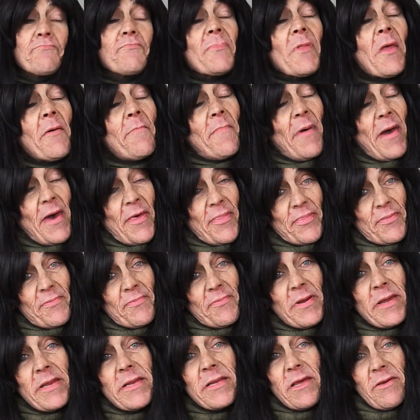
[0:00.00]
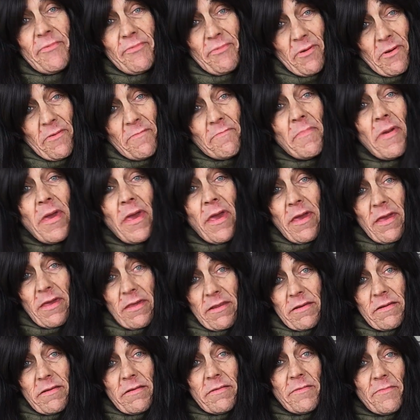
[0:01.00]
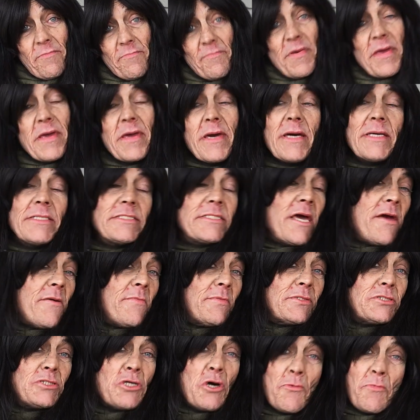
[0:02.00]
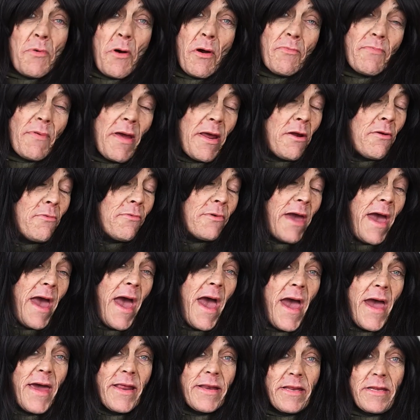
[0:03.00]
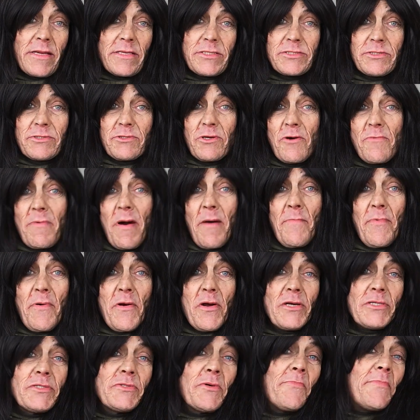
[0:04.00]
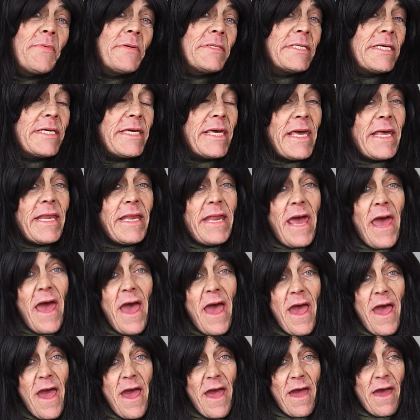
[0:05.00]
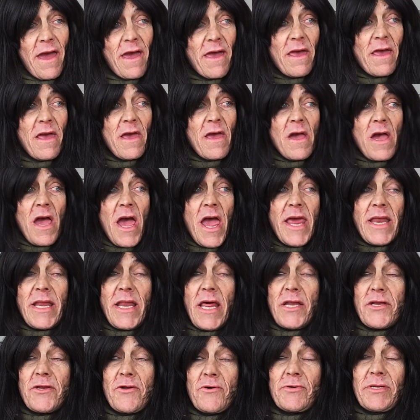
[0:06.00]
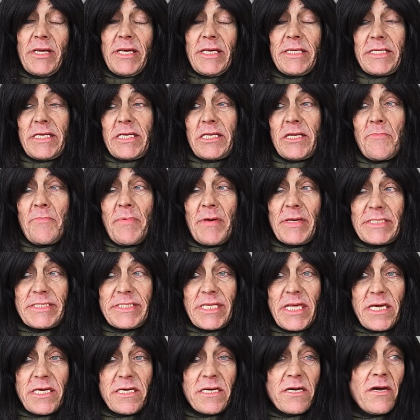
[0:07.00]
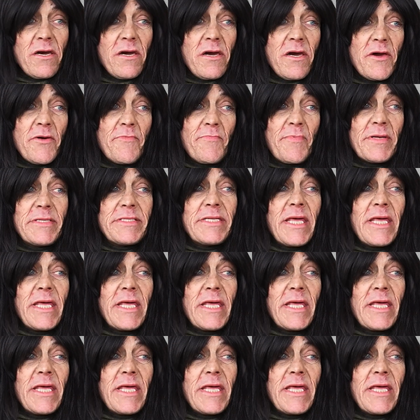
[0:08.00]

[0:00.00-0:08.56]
by 3 different men because there was no parental guidance. You know, my parents were busy getting high, and I know they did the best they could, but